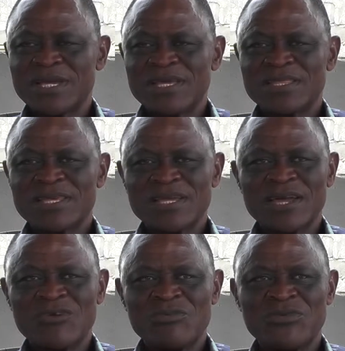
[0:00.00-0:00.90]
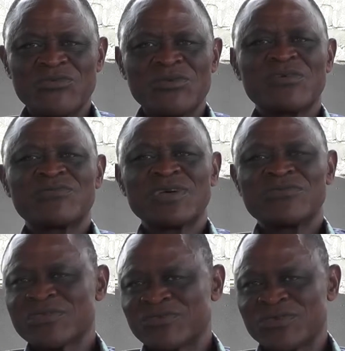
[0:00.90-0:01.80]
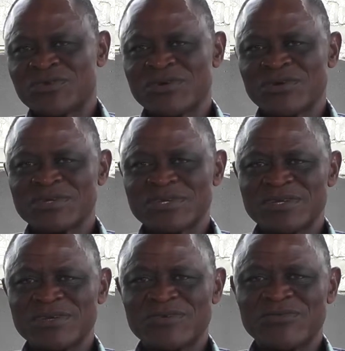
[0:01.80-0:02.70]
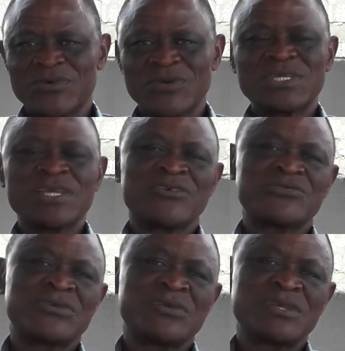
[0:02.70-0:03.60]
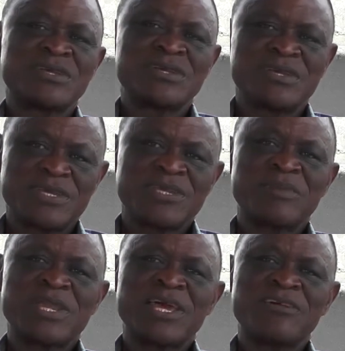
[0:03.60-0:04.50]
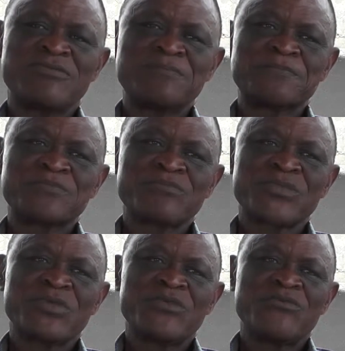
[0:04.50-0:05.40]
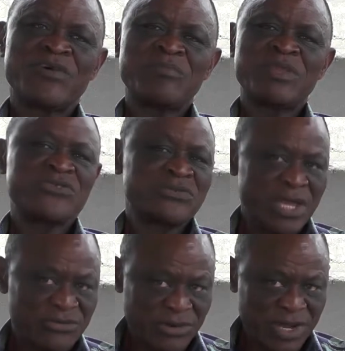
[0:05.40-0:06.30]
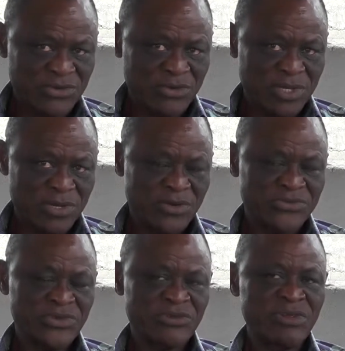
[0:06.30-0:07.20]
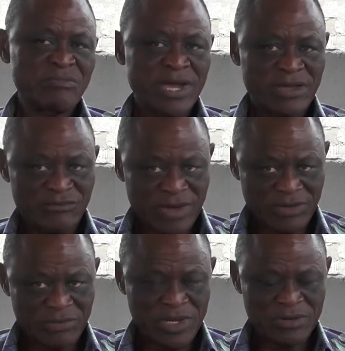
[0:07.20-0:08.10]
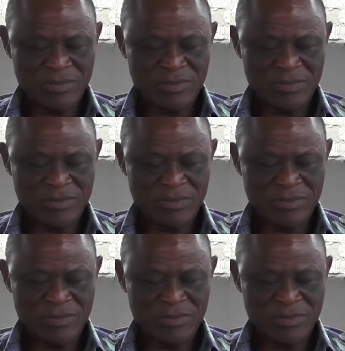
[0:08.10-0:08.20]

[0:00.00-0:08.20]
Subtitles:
I think I will be full of thanksgiving to God for what he has done in my life. Farming is natural to me, considering my environment.